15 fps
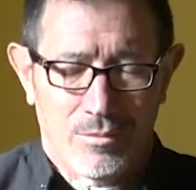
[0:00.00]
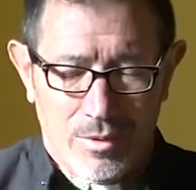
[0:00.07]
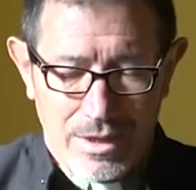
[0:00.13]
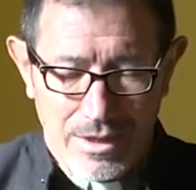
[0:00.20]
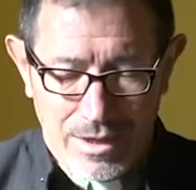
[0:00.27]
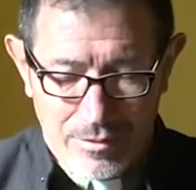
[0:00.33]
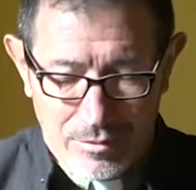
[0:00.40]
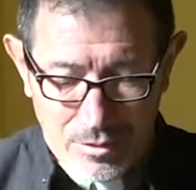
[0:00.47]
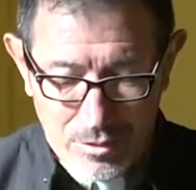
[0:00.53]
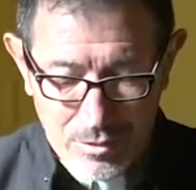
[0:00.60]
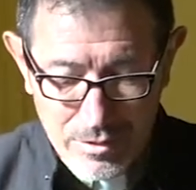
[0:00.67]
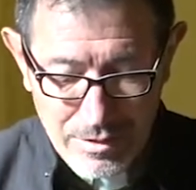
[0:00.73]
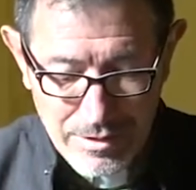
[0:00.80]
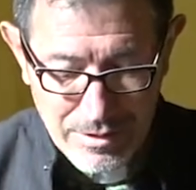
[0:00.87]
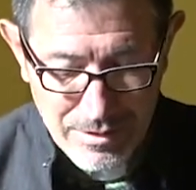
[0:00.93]
at one
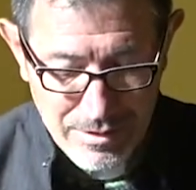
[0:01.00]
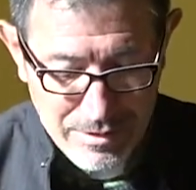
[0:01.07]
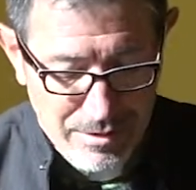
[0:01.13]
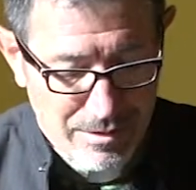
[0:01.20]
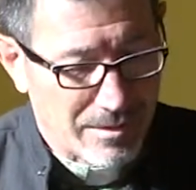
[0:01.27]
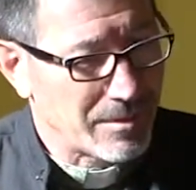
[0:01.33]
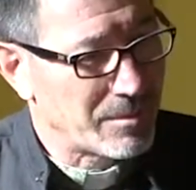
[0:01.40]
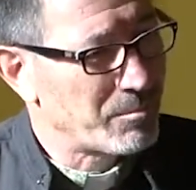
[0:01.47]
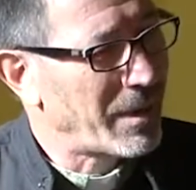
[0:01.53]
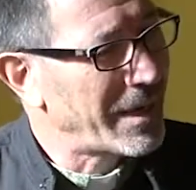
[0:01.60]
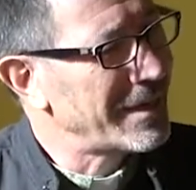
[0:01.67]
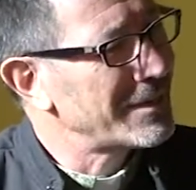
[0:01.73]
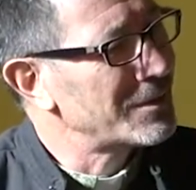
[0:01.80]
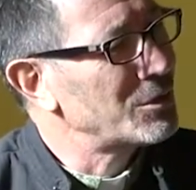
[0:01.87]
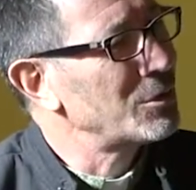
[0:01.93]
level,
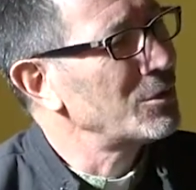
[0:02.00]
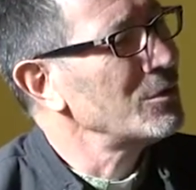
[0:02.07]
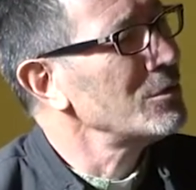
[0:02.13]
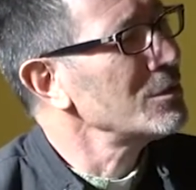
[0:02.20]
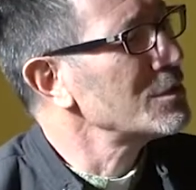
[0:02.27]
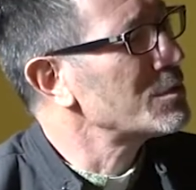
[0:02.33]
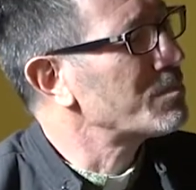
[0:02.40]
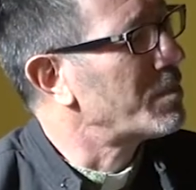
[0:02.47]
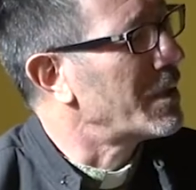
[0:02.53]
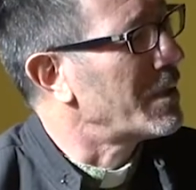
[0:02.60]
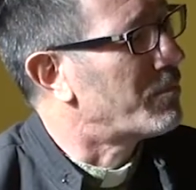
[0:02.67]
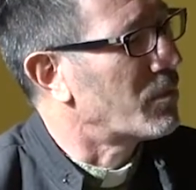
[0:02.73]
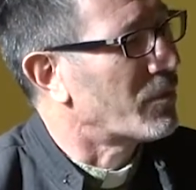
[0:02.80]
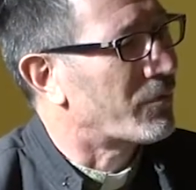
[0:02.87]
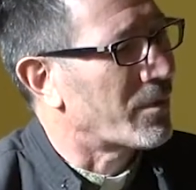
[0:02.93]
but it turns
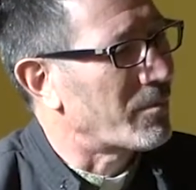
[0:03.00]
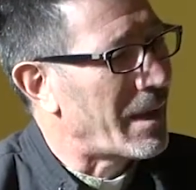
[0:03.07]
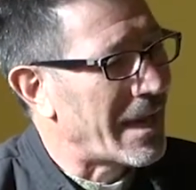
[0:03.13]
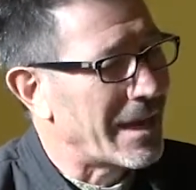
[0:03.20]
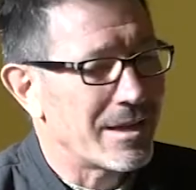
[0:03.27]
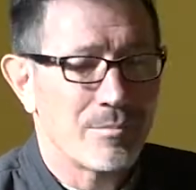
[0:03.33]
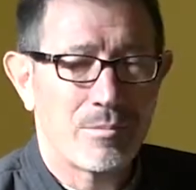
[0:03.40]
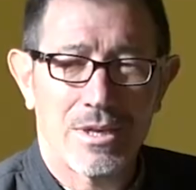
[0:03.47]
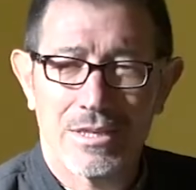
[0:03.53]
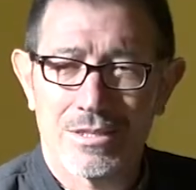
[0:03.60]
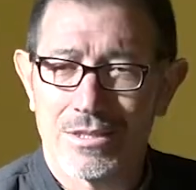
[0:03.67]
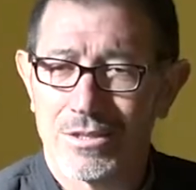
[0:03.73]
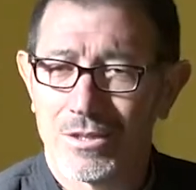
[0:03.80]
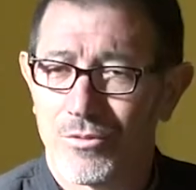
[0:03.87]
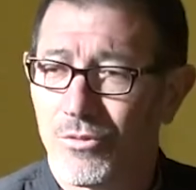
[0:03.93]
people from
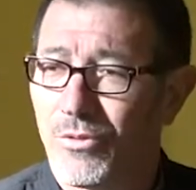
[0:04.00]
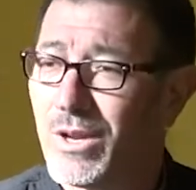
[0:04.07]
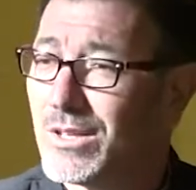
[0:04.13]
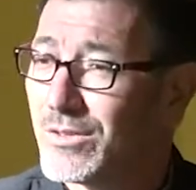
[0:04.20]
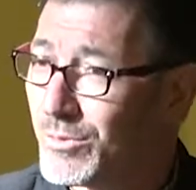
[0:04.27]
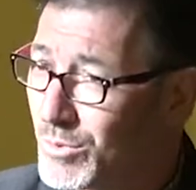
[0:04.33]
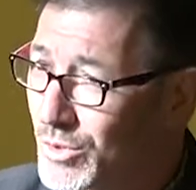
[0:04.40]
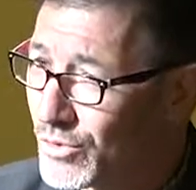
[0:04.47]
enemies into friends, from